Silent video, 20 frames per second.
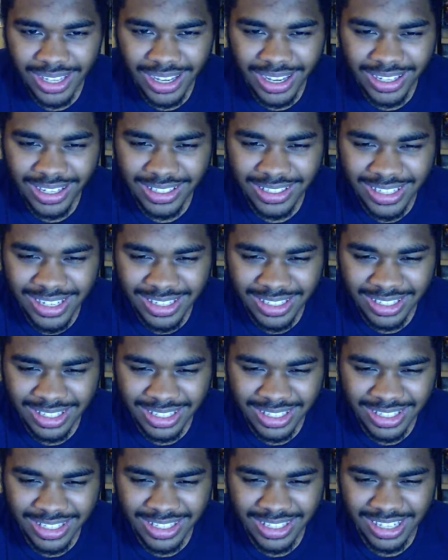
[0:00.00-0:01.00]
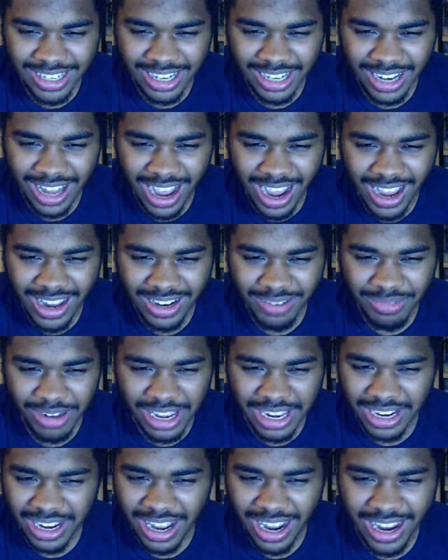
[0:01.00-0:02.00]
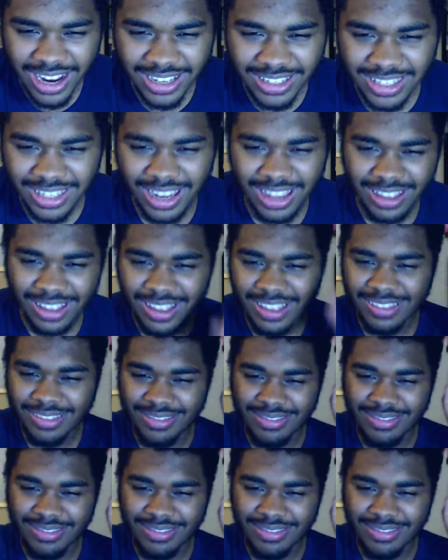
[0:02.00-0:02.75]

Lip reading: The teachers are still playing hide and seek. Like,